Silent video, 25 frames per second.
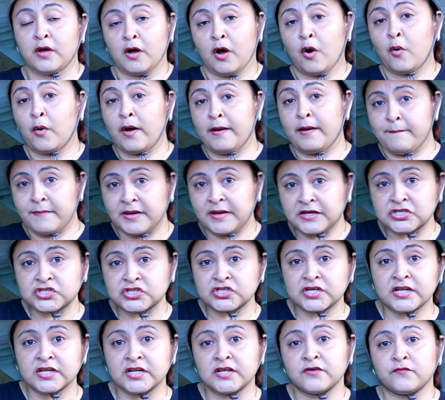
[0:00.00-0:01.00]
how I
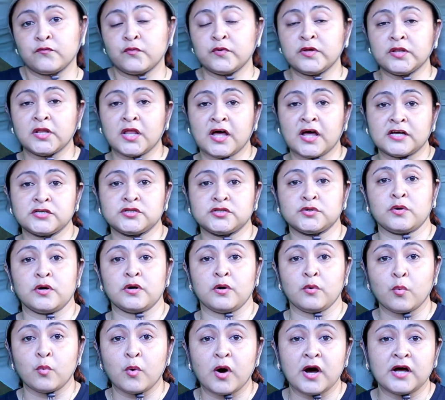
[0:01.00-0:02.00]
mentioned, if we lost
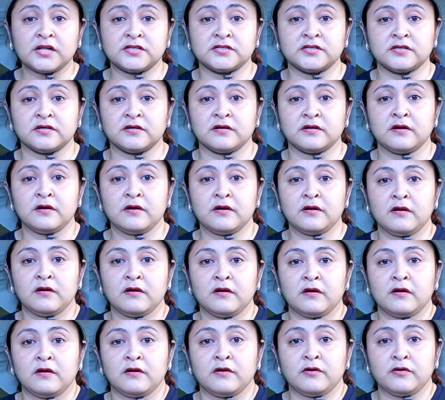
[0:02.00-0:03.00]
our water,
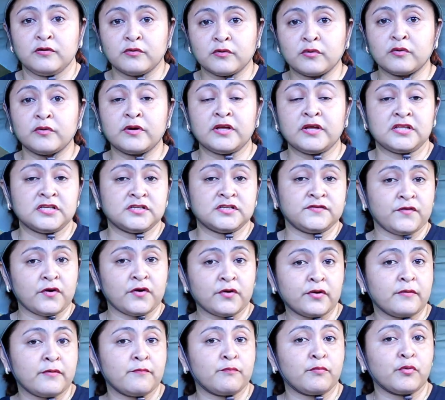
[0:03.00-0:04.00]
you know, it is
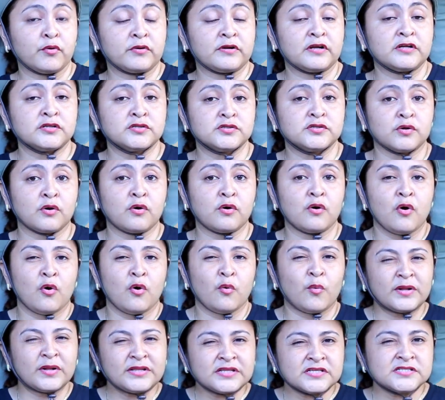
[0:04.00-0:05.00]
very important. So
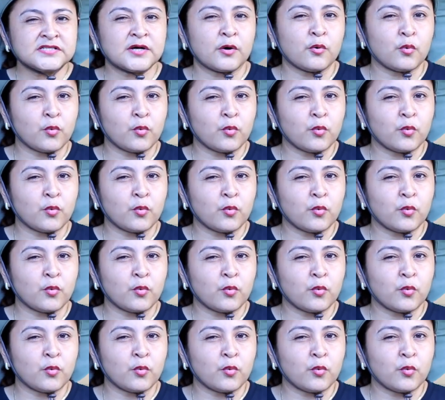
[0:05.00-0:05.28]
what is a